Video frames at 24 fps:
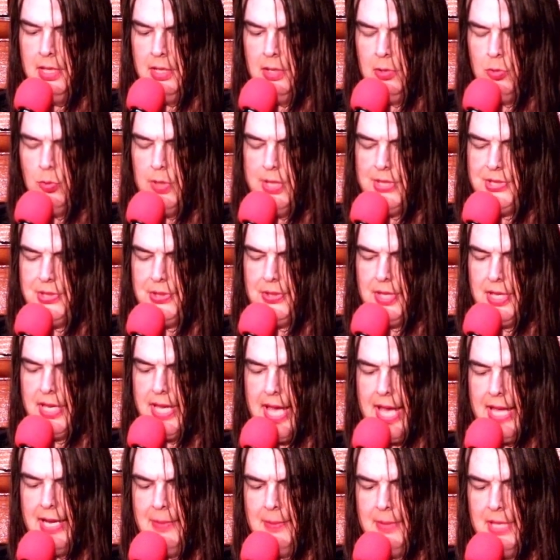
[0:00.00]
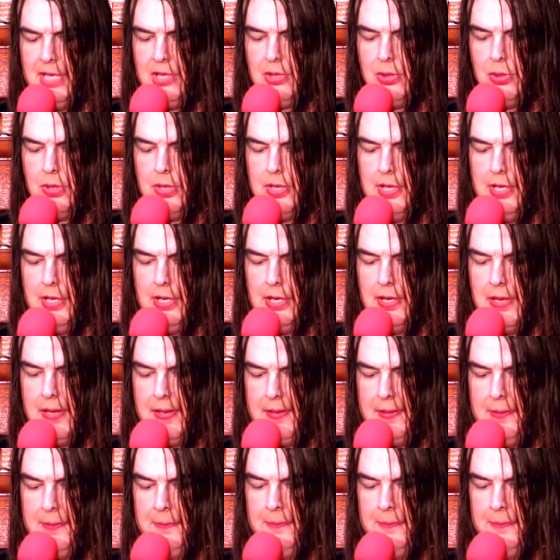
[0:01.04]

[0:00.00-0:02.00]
Wizard Academy Courtyard.